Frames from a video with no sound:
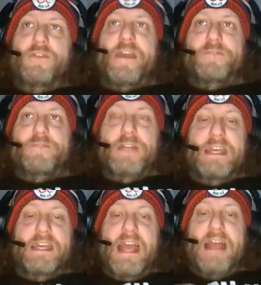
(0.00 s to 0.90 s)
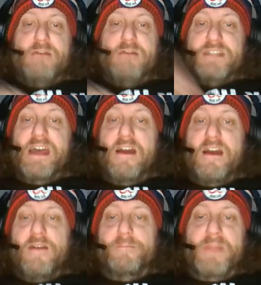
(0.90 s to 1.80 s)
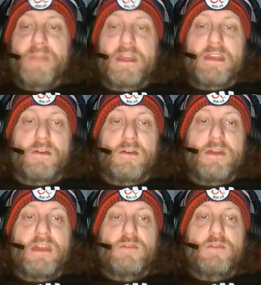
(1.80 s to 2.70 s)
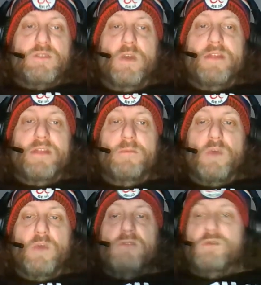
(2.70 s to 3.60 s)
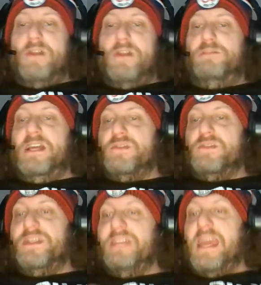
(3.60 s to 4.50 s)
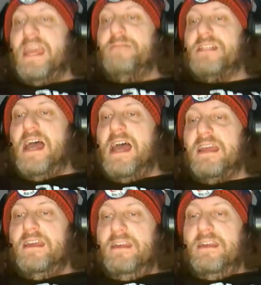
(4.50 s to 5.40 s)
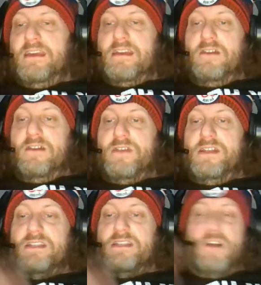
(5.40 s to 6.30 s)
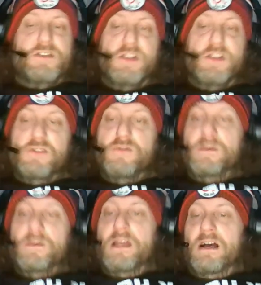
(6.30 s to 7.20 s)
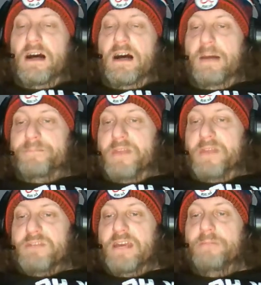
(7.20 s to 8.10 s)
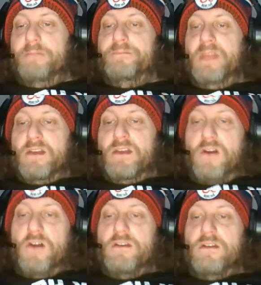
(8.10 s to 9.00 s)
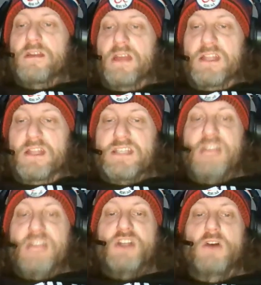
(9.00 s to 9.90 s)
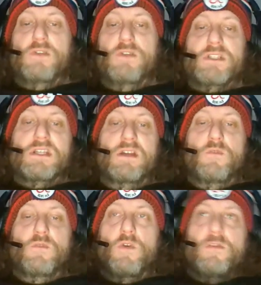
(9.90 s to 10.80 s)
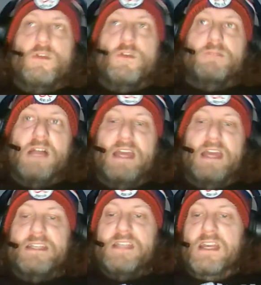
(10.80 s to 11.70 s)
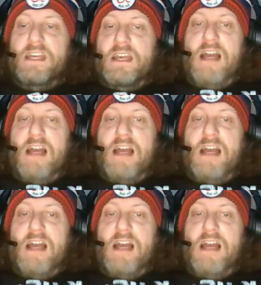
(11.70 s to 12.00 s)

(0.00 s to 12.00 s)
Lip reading: Thankfully again I was there. He was one of the plays within the game stack. You need to start two. It was him, Kurt, and Zay Jones were the plays.